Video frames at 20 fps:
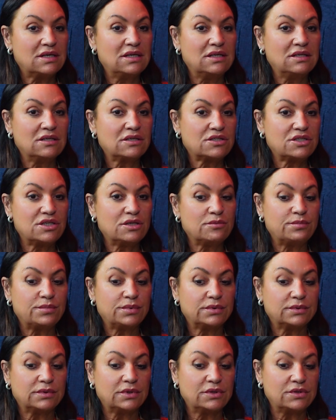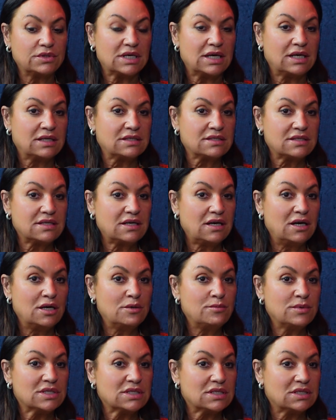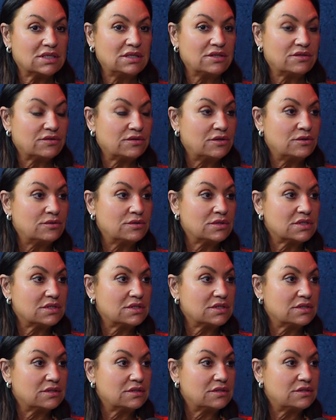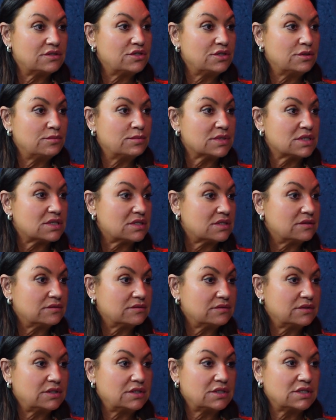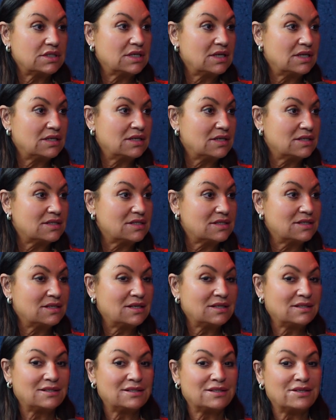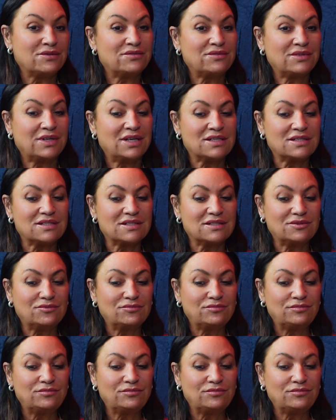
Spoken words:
I looked up hotels. The Ibis at Heathrow was the cheapest, $39.99. I'll never forget it.